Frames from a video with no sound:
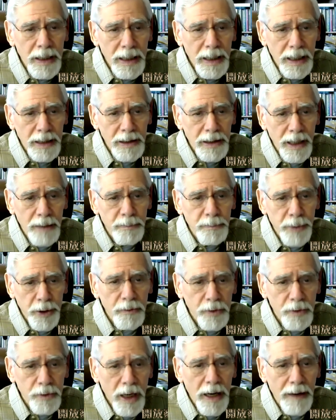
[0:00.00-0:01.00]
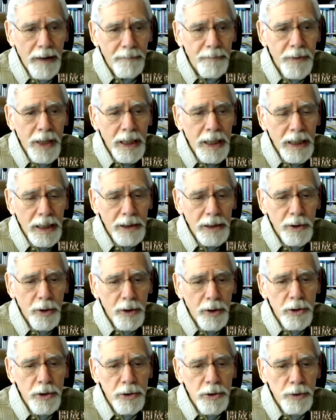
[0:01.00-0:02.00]
in that period of time in
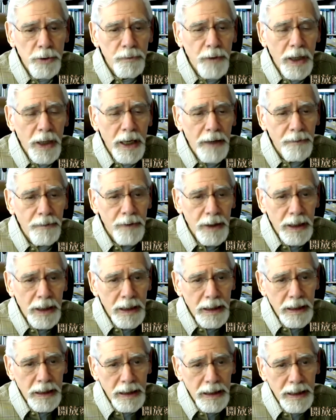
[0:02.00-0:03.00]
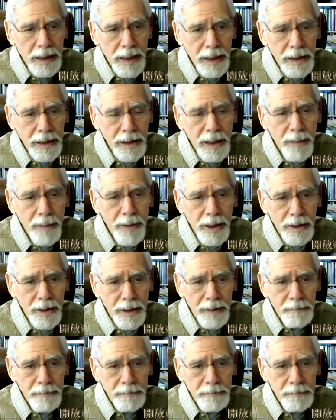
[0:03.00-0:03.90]
order to survive economically.